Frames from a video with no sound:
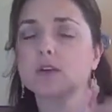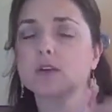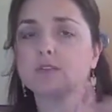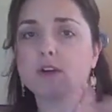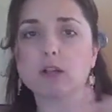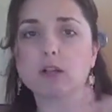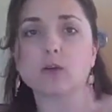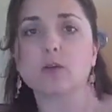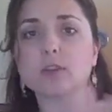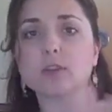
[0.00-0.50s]

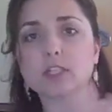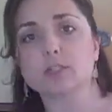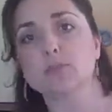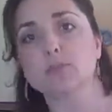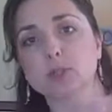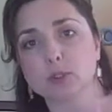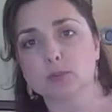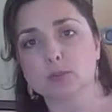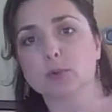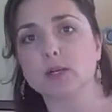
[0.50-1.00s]
follow this
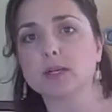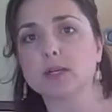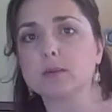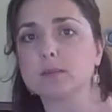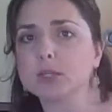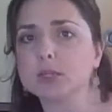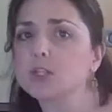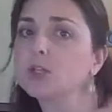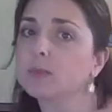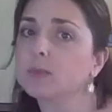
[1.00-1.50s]
blueprint and
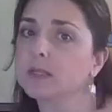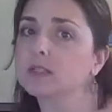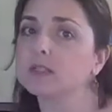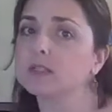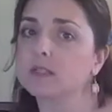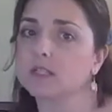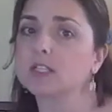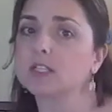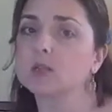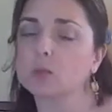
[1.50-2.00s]
build your
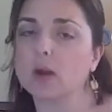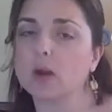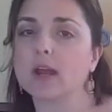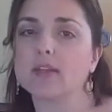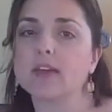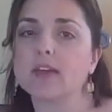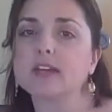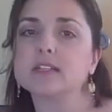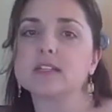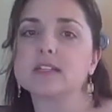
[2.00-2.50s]
business this
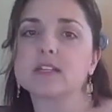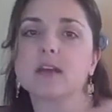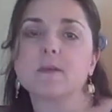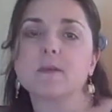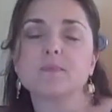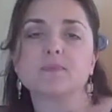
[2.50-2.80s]
way. That's